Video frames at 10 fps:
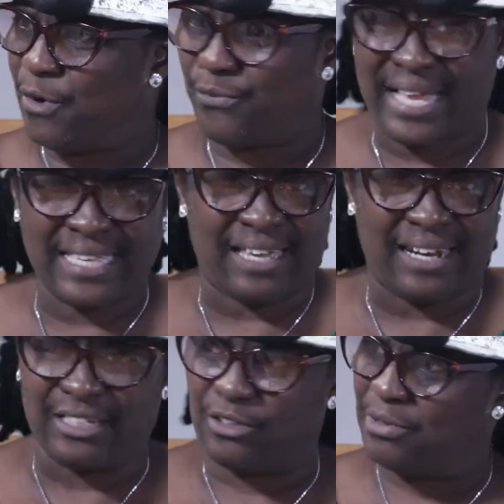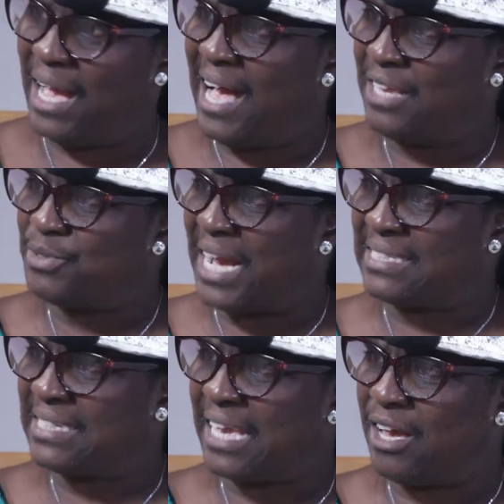for? Fine girl like you, you
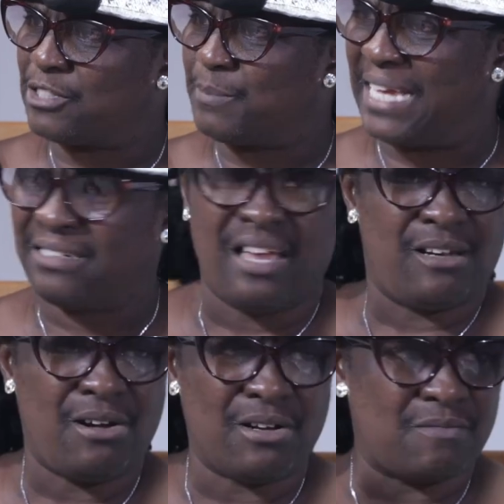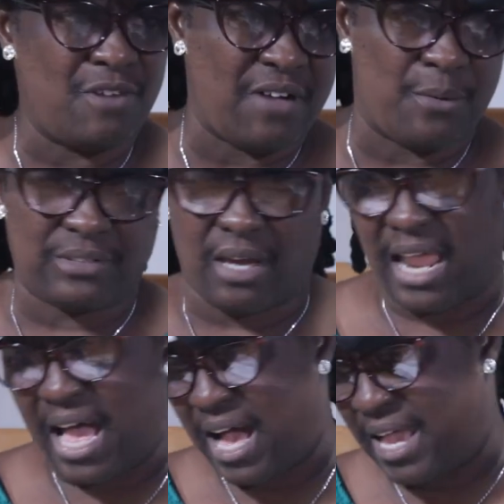can see your husband, look, move on with your
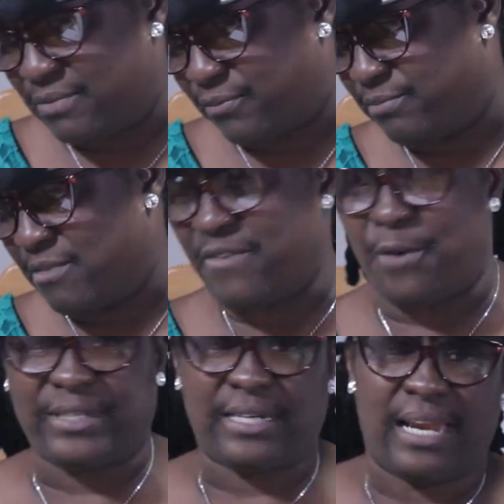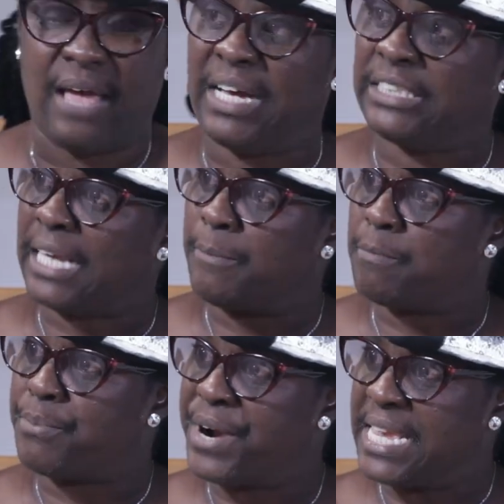life, move on with your life, and she had
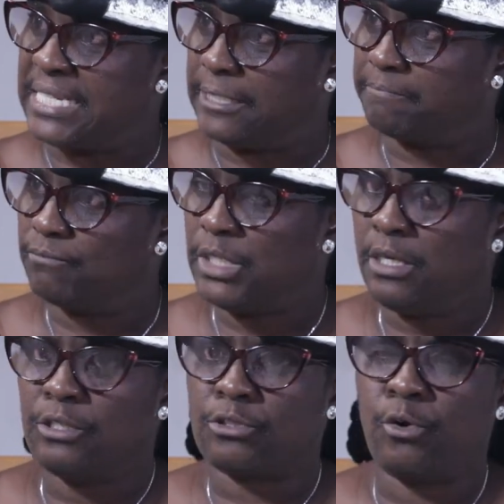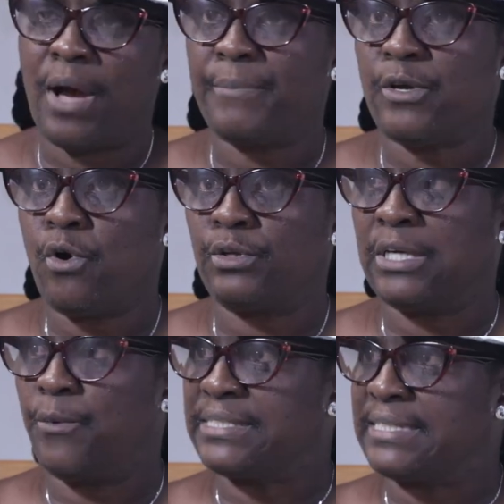been praying. So lo and behold,
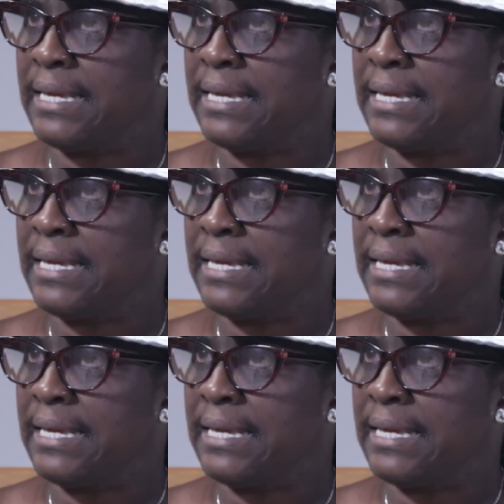there was